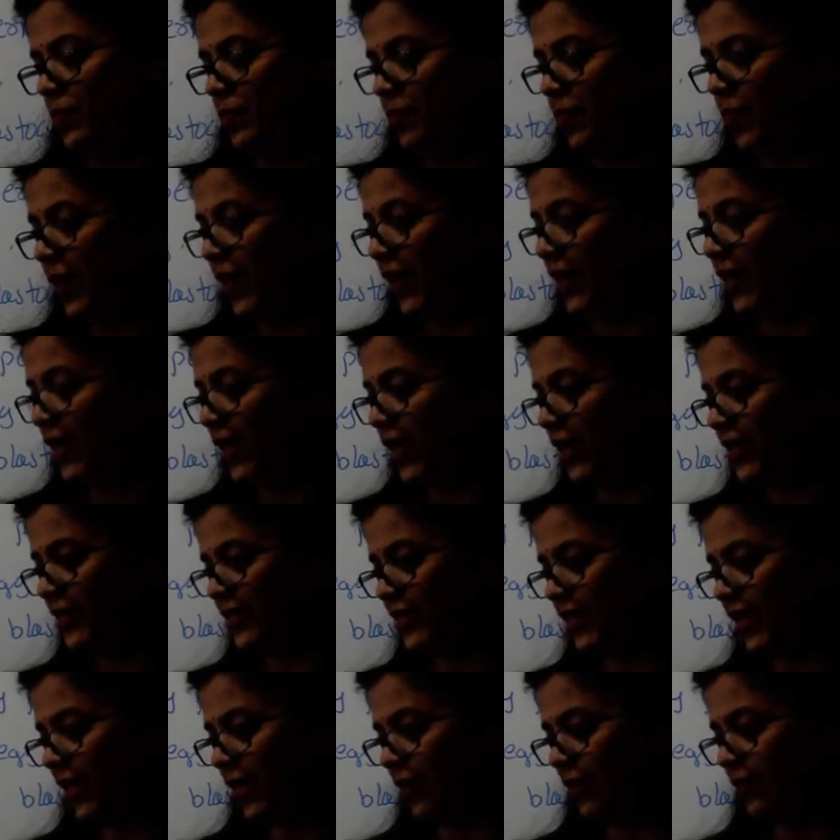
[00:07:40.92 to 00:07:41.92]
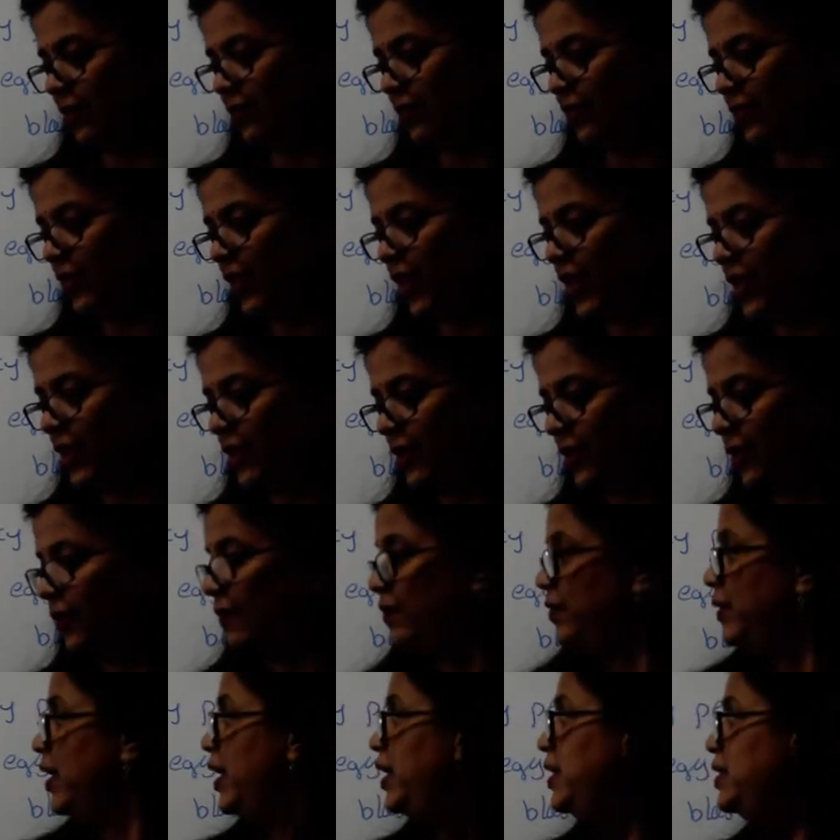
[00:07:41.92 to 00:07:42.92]
pregnancy, right?
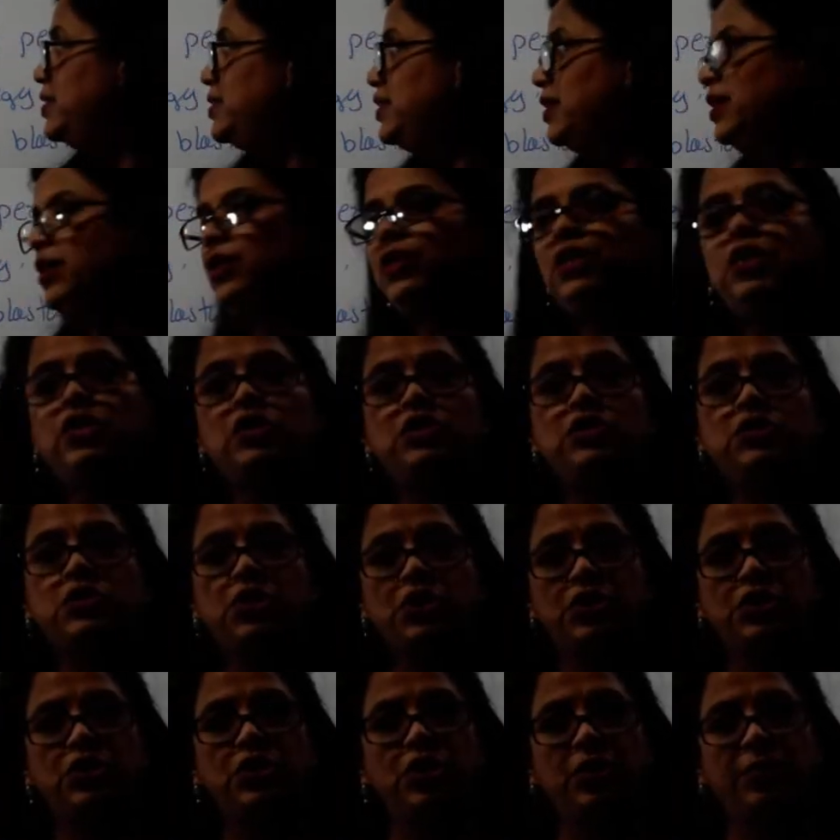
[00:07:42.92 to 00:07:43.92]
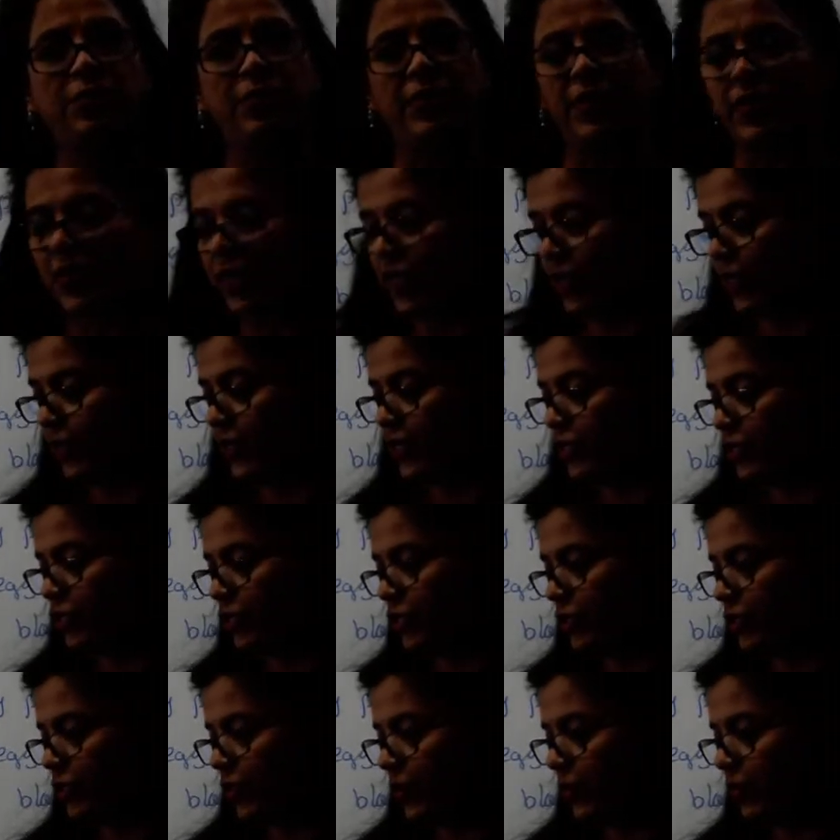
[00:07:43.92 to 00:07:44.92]
That is gestation period.
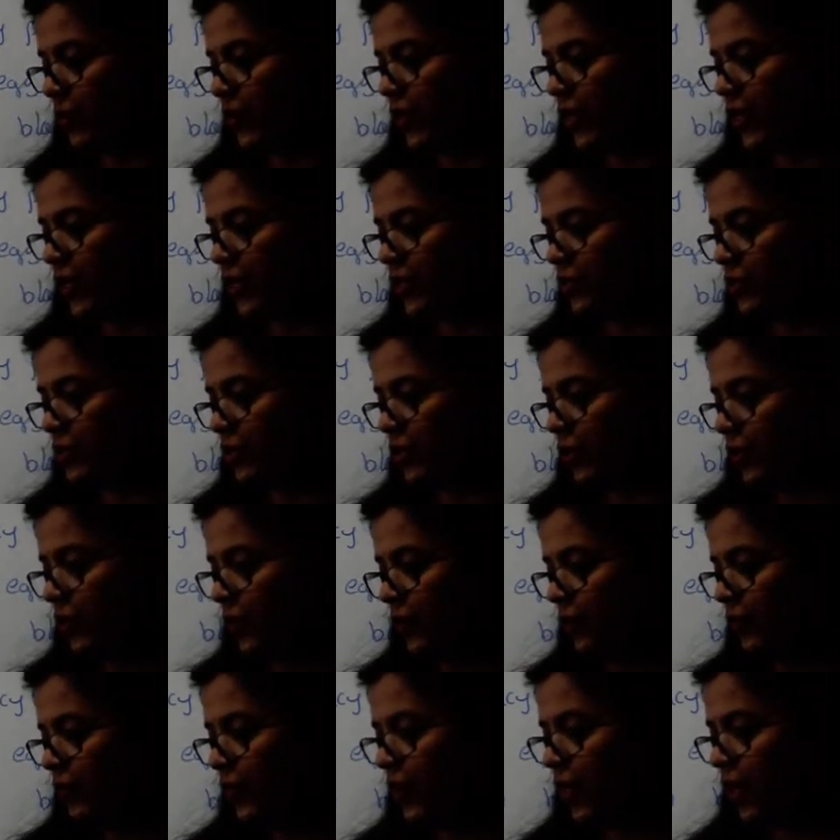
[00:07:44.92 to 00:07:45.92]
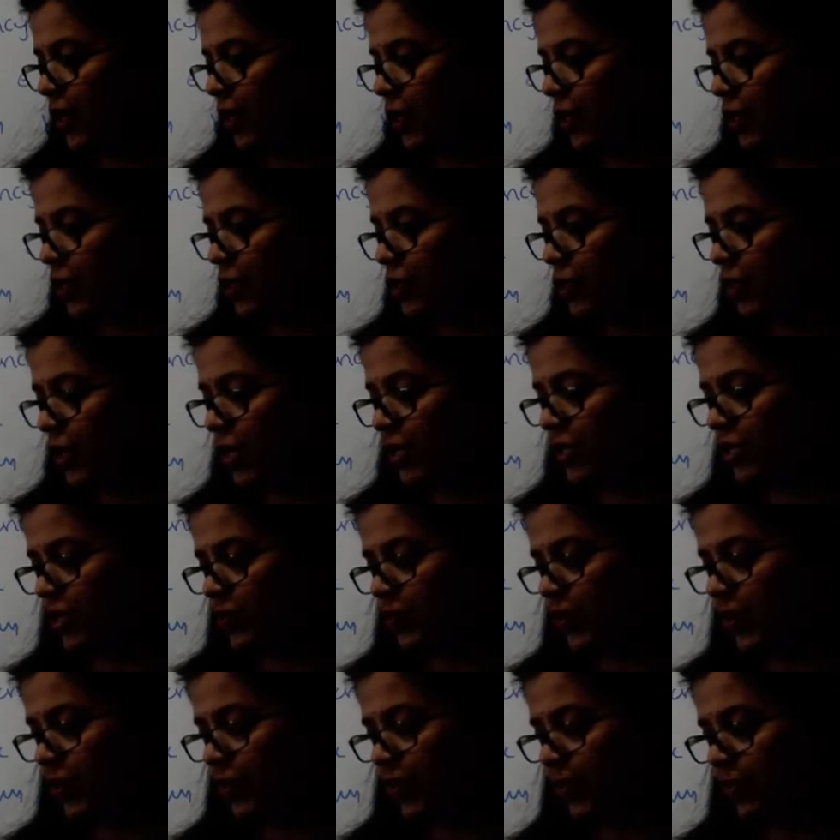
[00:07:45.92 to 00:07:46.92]
Gestation period is the duration
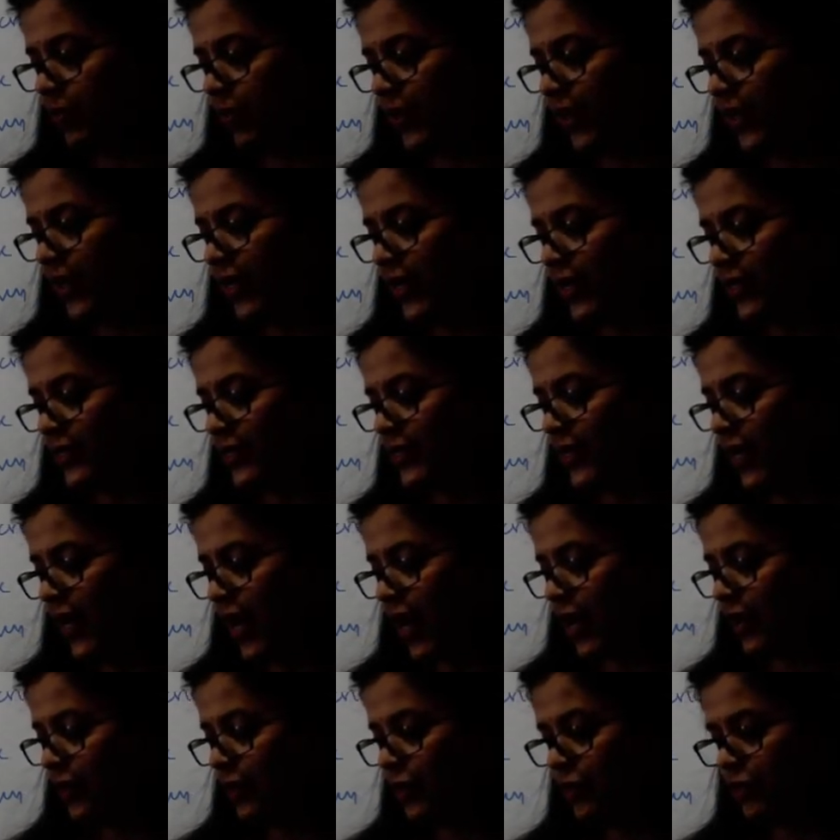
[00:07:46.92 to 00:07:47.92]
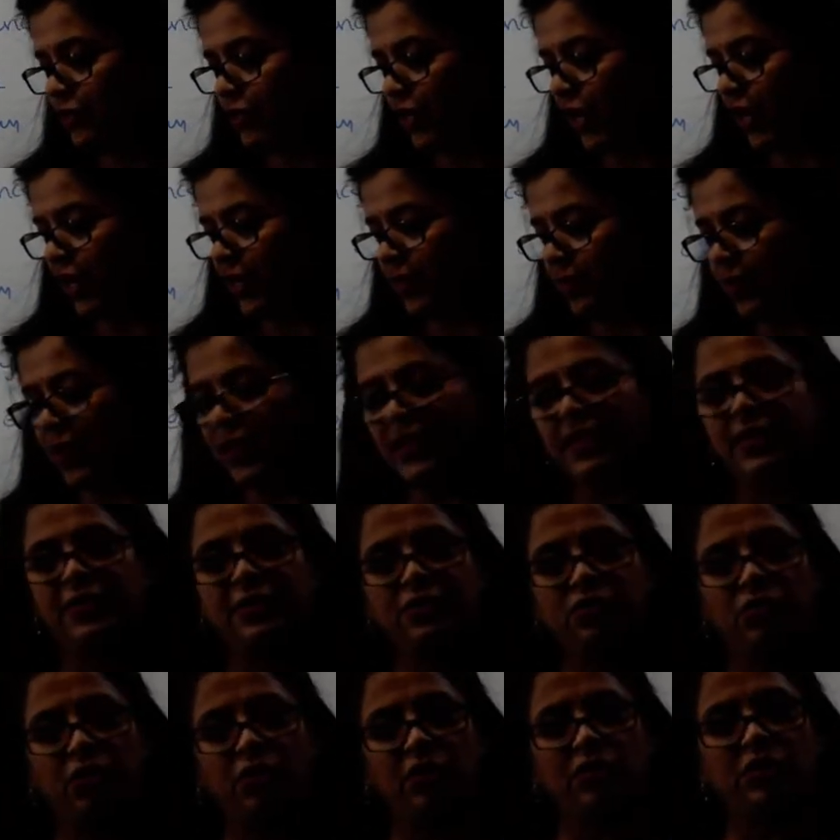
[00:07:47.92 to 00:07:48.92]
between pregnancy and the childbirth.
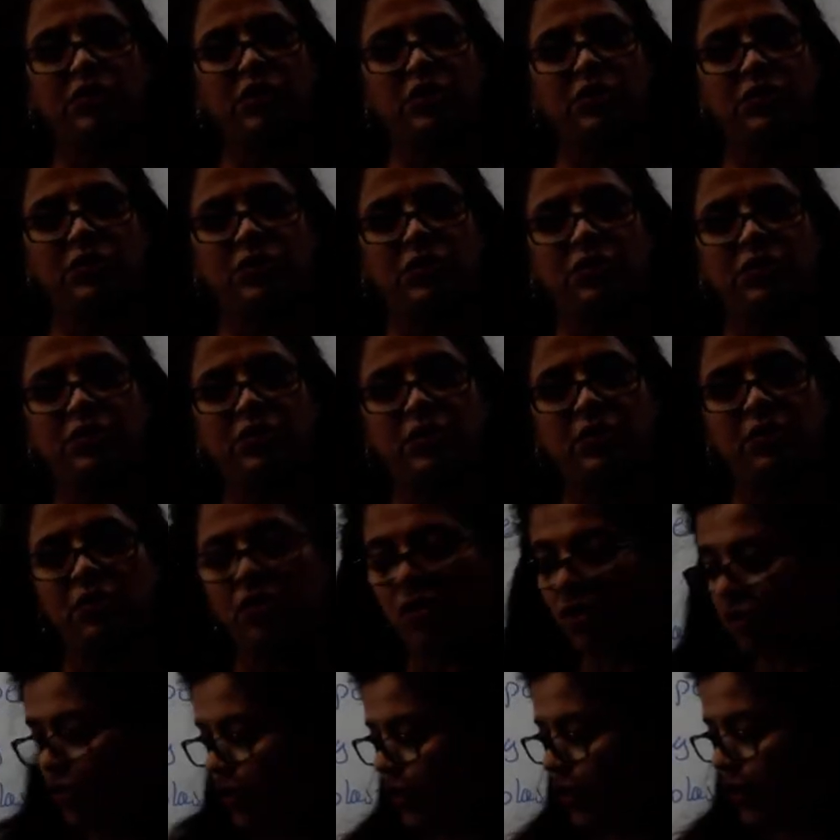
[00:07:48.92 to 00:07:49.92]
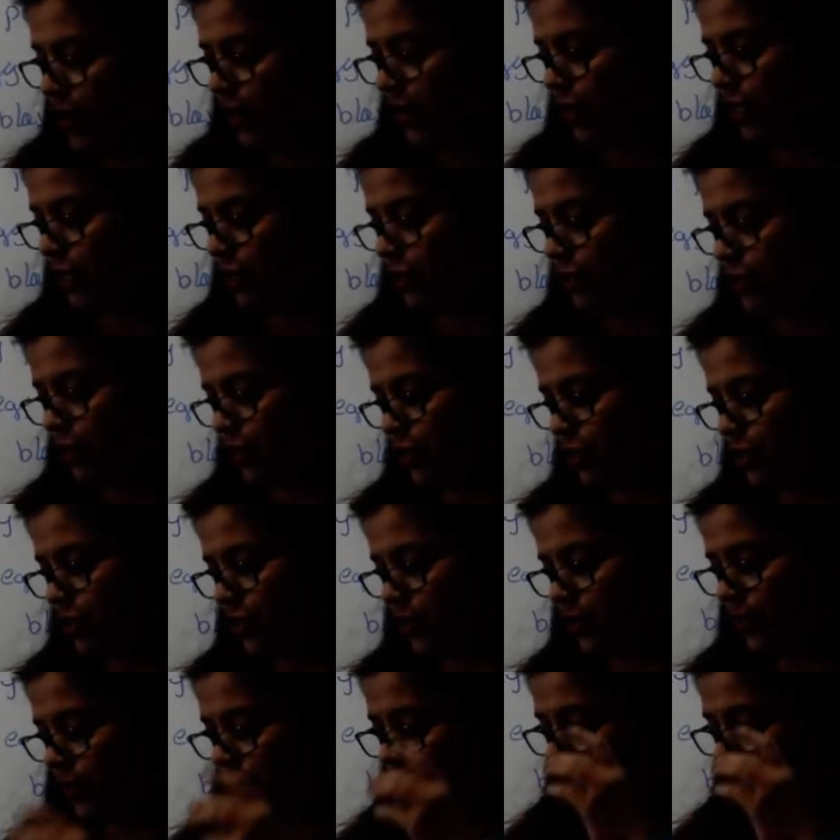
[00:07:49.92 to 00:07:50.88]
It's called gestation or gestation.